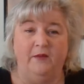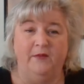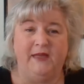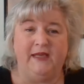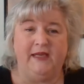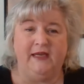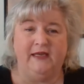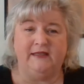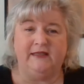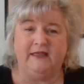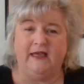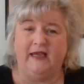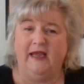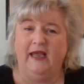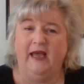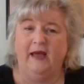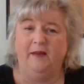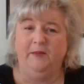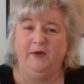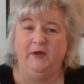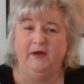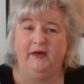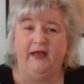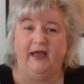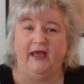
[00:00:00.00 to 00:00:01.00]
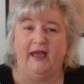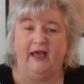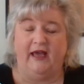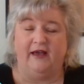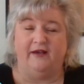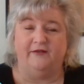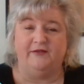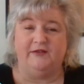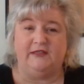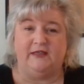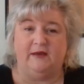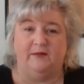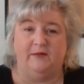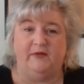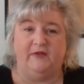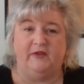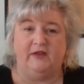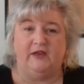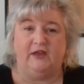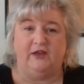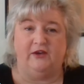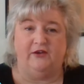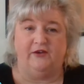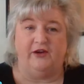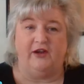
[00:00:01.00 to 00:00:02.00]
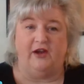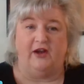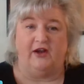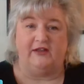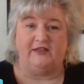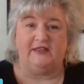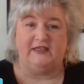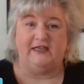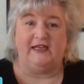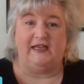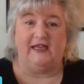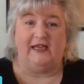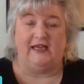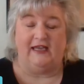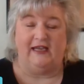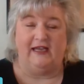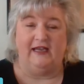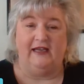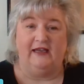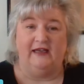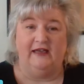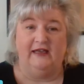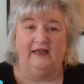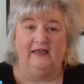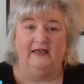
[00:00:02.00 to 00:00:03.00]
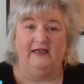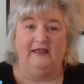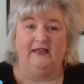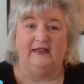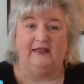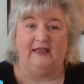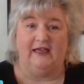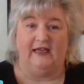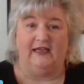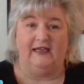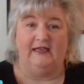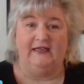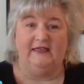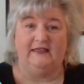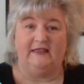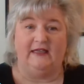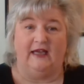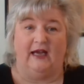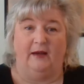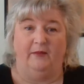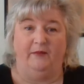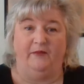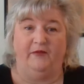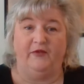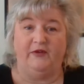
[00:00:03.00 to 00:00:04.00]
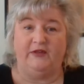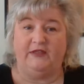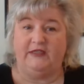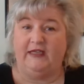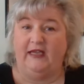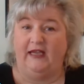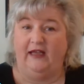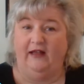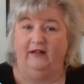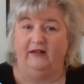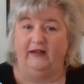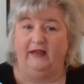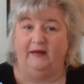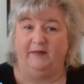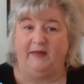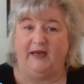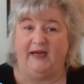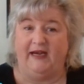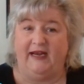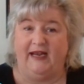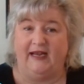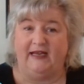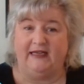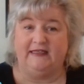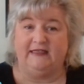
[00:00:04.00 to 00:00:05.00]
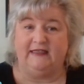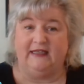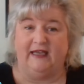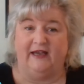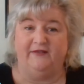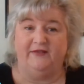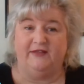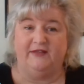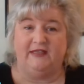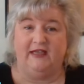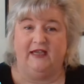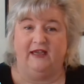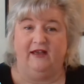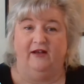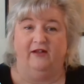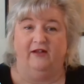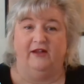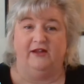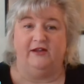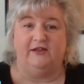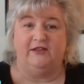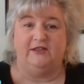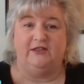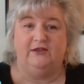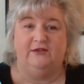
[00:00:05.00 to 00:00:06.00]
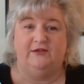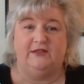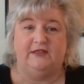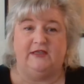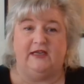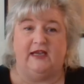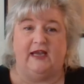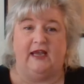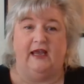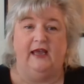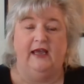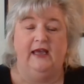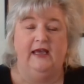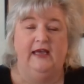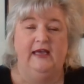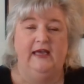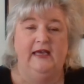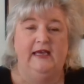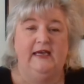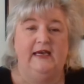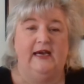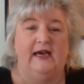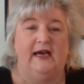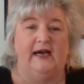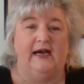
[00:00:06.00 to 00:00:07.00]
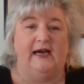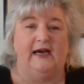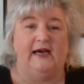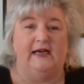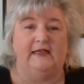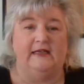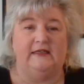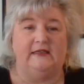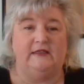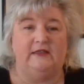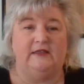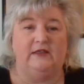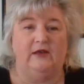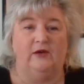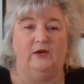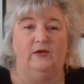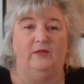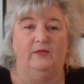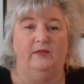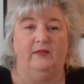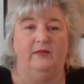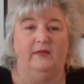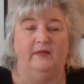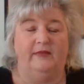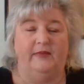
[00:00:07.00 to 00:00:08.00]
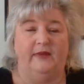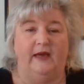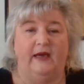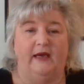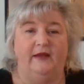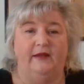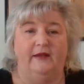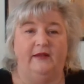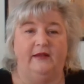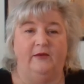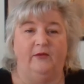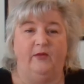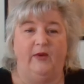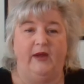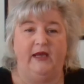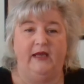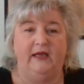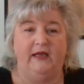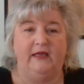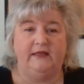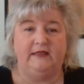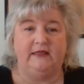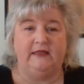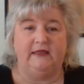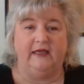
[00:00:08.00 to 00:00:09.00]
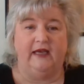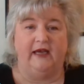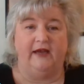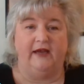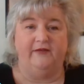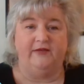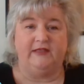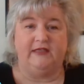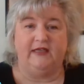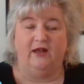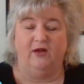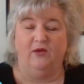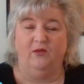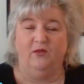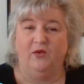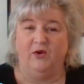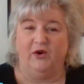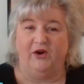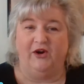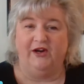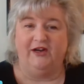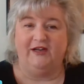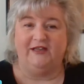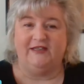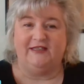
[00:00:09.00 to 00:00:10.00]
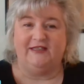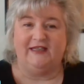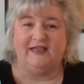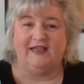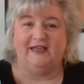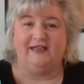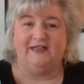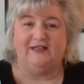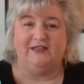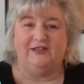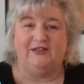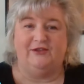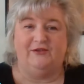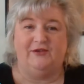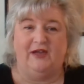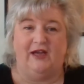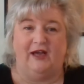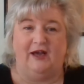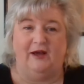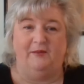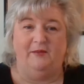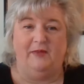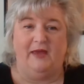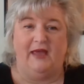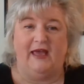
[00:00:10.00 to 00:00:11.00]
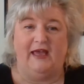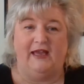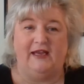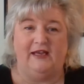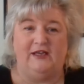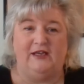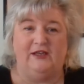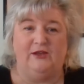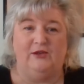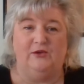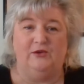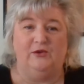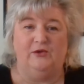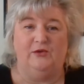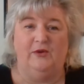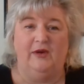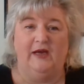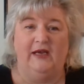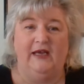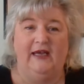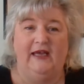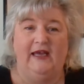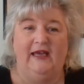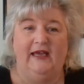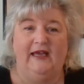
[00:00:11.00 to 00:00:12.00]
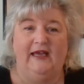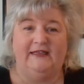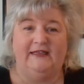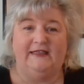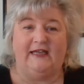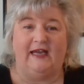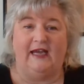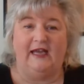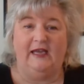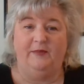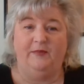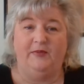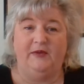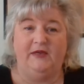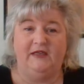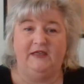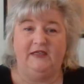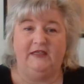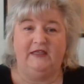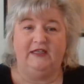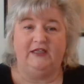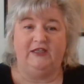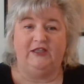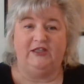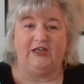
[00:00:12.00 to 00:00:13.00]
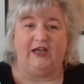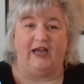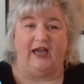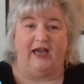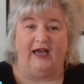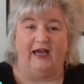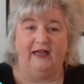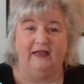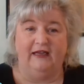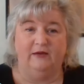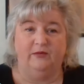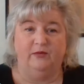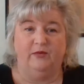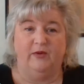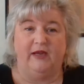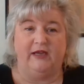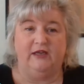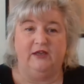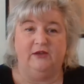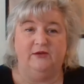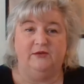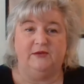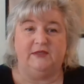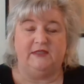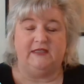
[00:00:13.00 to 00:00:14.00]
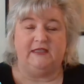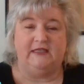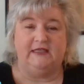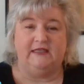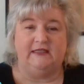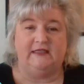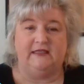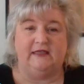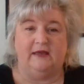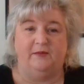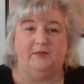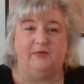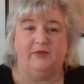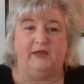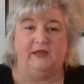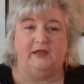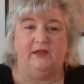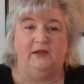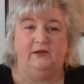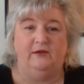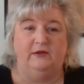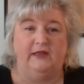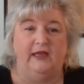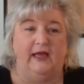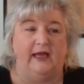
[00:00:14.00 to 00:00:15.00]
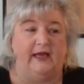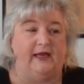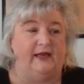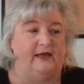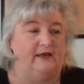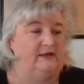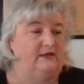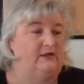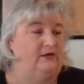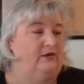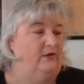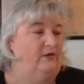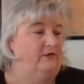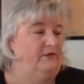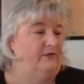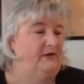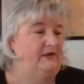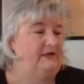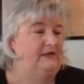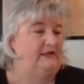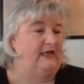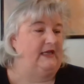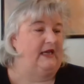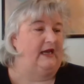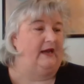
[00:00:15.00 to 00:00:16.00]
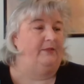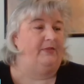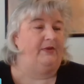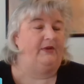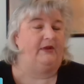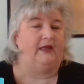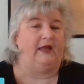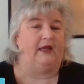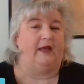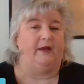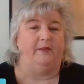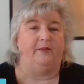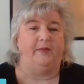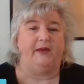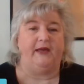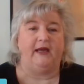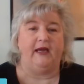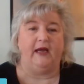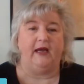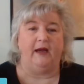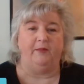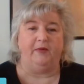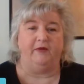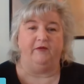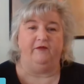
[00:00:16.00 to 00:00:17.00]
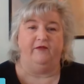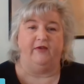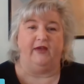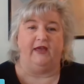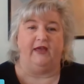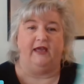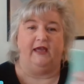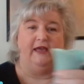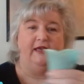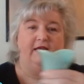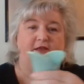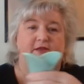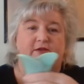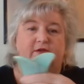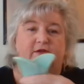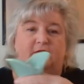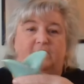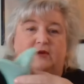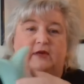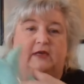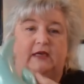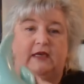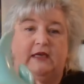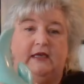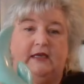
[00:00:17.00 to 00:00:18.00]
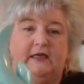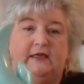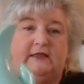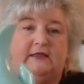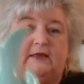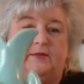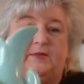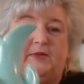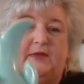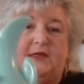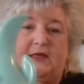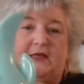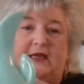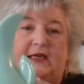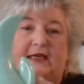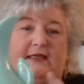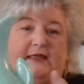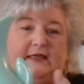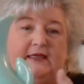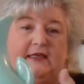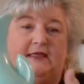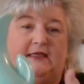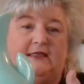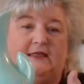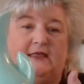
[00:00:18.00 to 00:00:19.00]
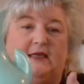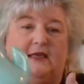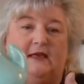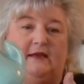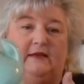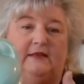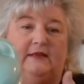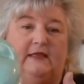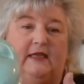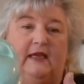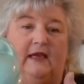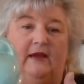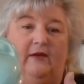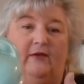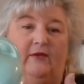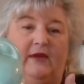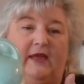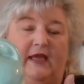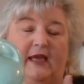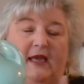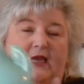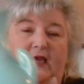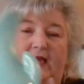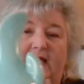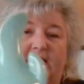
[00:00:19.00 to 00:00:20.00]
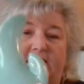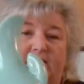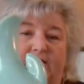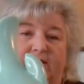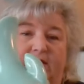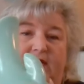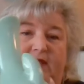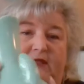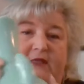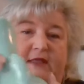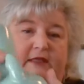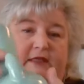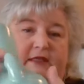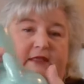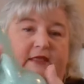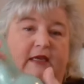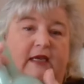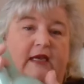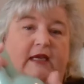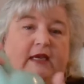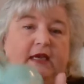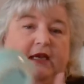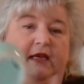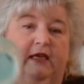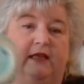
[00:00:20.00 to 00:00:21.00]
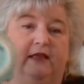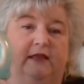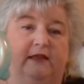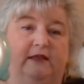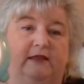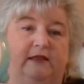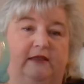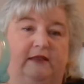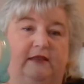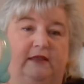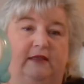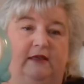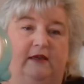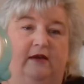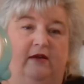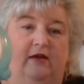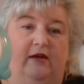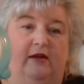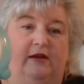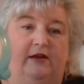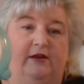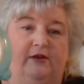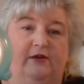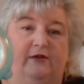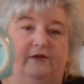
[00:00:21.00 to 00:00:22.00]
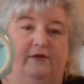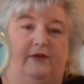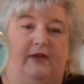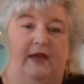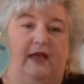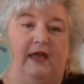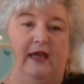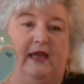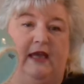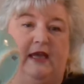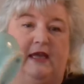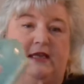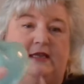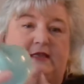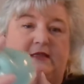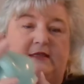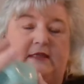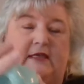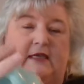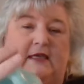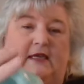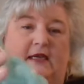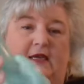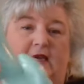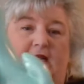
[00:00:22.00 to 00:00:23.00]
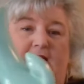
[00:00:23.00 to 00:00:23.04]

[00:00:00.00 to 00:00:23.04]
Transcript: Because I am going to have some of the Curiosity Inc. things up for sale at my next live sale on Tuesday. So the way a live sale works is you come and you type into the chat when you see something you like. So for example, I'll pick up a vase or something like this and I'll say, okay, so this is the Gonder vase.